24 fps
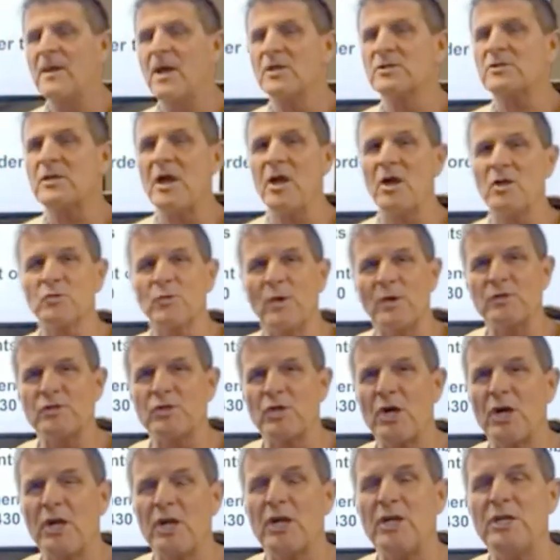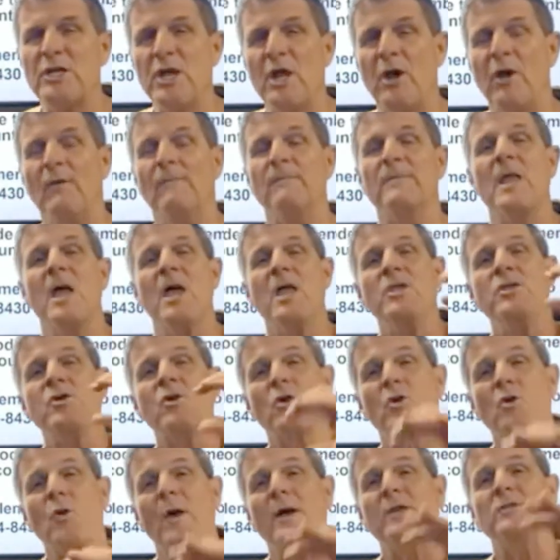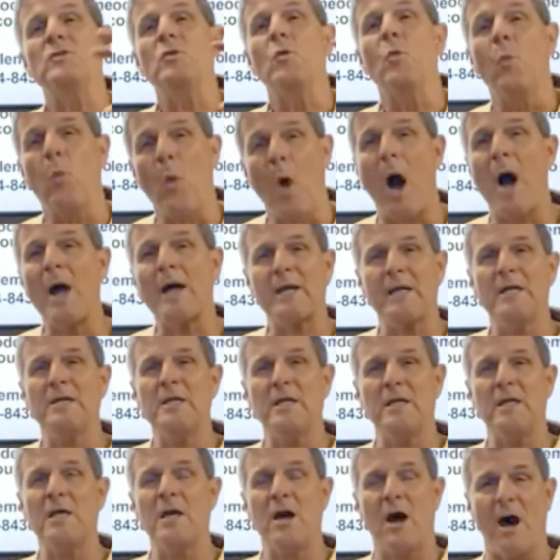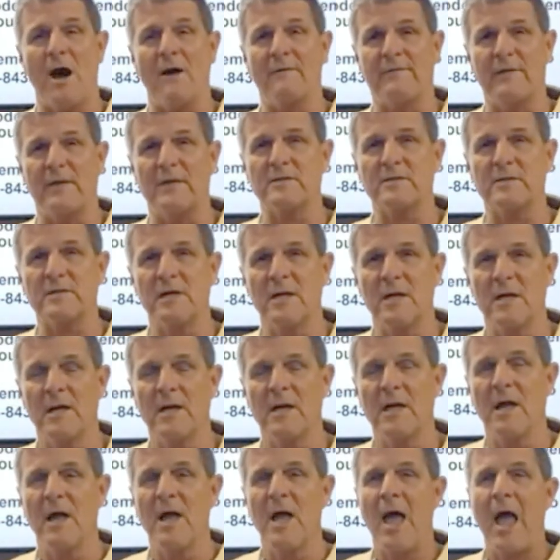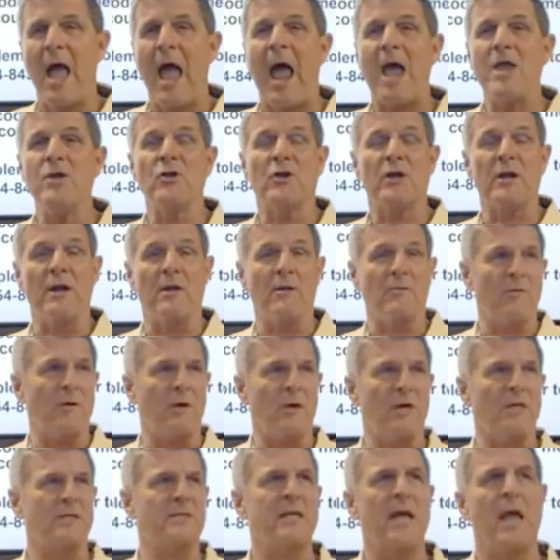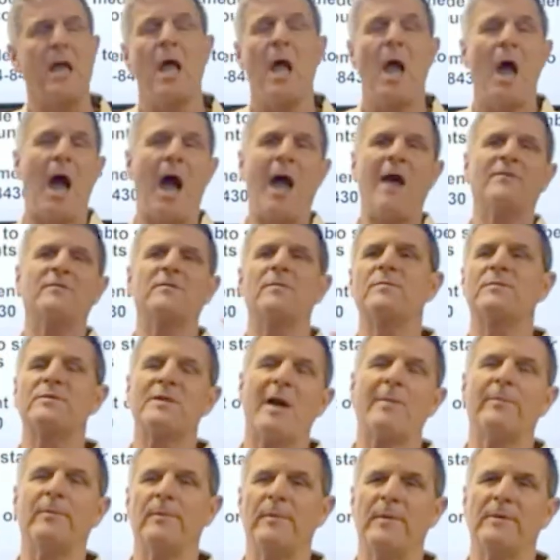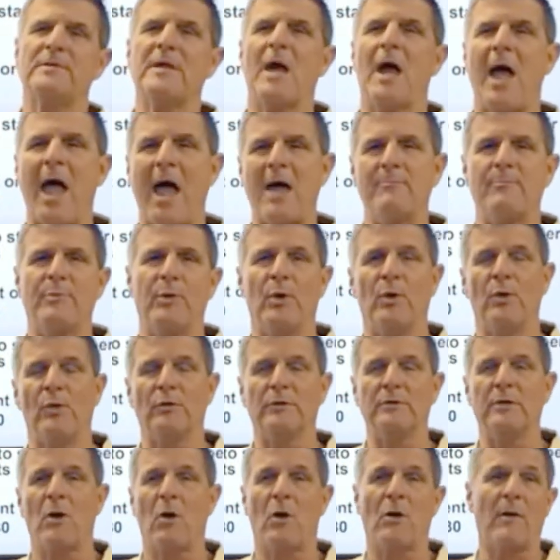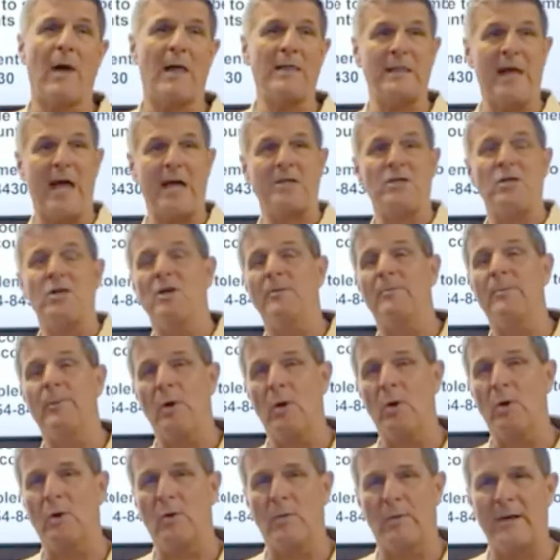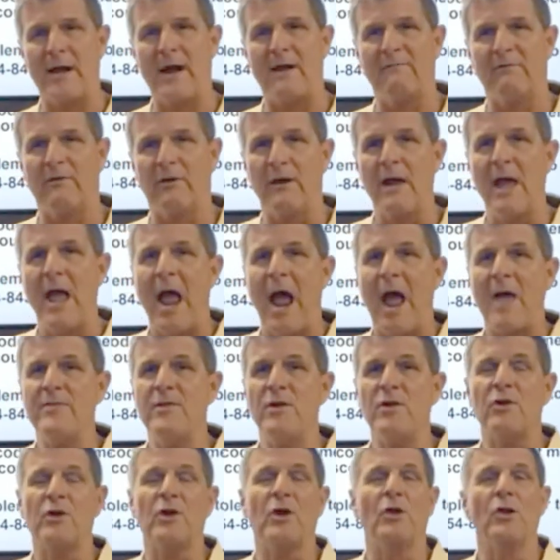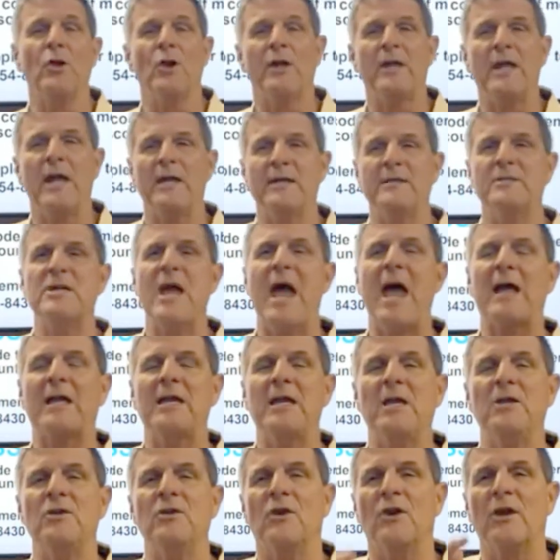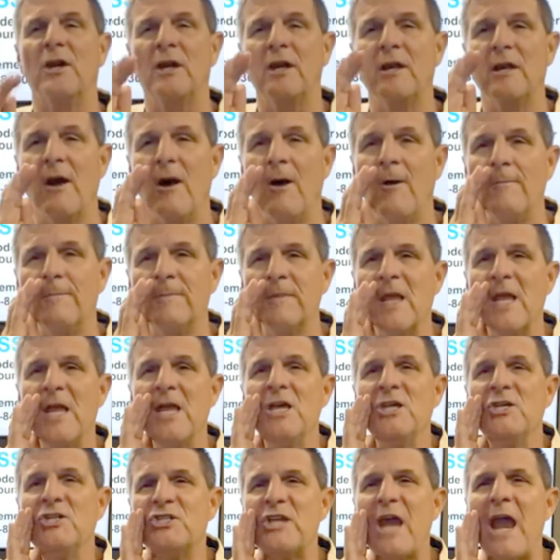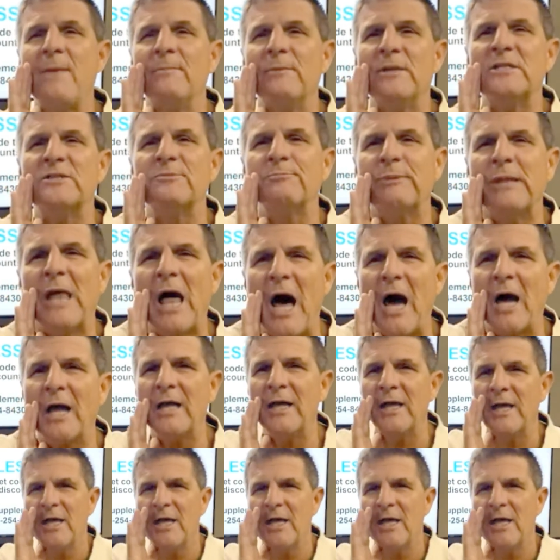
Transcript: So here's what you're going to do. You're going to walk into the office and they're going to say, I have some supplements I had pulled or I'd like you to pull or whatever. And then you're going to look at Jackie and you're going to go, shameless plug.